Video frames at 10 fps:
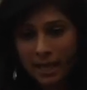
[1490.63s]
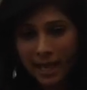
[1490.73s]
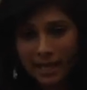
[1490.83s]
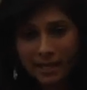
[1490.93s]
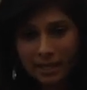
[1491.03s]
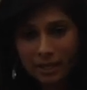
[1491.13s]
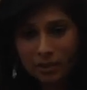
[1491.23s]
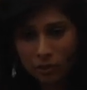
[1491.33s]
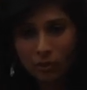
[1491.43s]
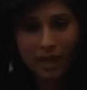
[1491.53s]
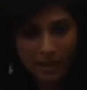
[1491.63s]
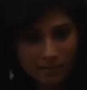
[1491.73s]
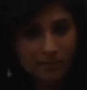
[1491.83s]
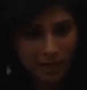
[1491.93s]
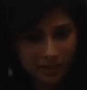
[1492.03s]
And so
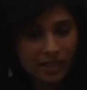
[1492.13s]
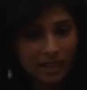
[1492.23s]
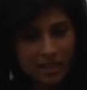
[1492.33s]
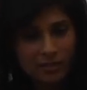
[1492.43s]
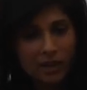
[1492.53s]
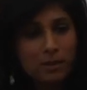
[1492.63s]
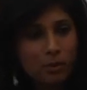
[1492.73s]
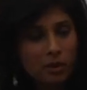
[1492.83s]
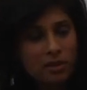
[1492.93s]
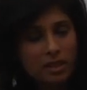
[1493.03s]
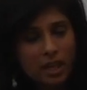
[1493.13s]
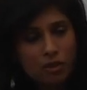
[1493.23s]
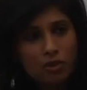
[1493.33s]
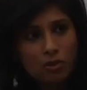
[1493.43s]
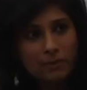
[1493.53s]
then I think there is a very important
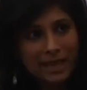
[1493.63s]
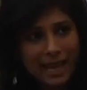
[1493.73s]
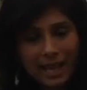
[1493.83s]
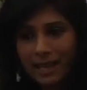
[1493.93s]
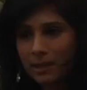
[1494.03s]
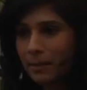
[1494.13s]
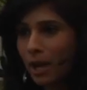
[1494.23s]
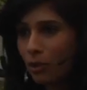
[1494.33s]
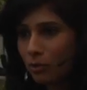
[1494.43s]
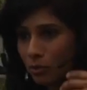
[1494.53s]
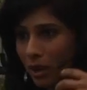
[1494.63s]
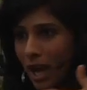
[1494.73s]
discussion to be had about